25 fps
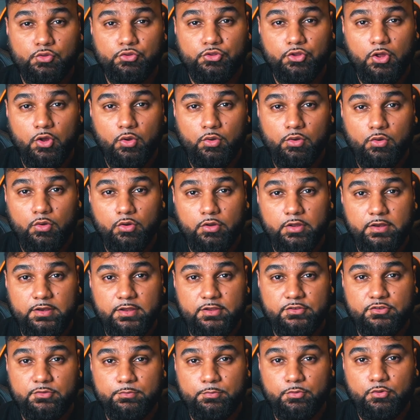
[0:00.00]
no longer
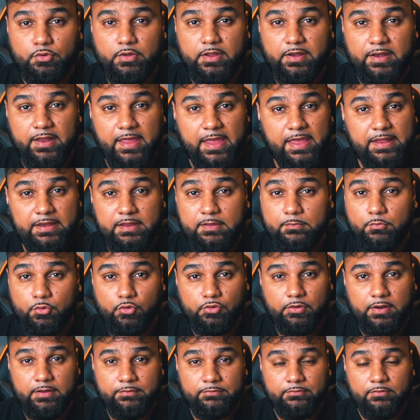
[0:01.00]
need to put in any
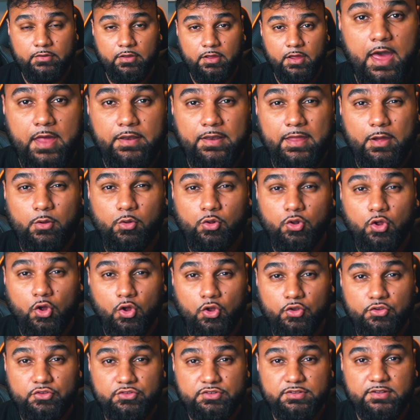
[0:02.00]
more effort and that will
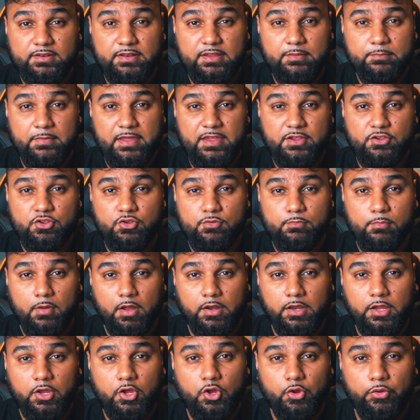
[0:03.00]
constantly make you
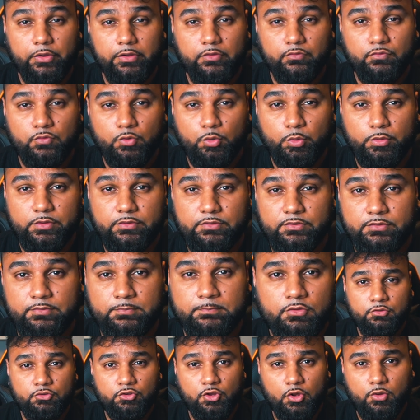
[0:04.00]
money going forwards.
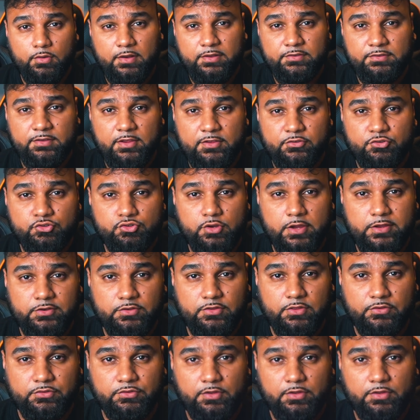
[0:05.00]
So let's get straight into the